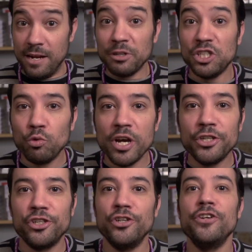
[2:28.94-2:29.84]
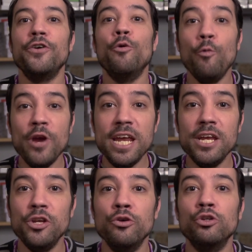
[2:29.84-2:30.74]
In our situation,
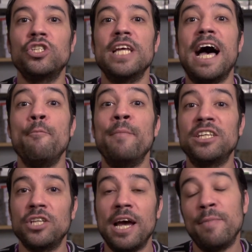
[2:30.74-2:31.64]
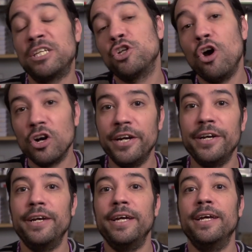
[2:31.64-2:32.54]
we used a much, a much
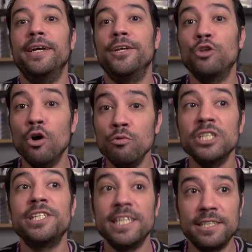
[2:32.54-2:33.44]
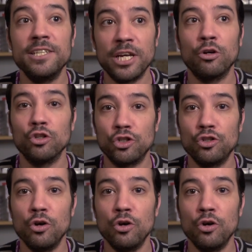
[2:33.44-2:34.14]
longer uh, tone, sixty seconds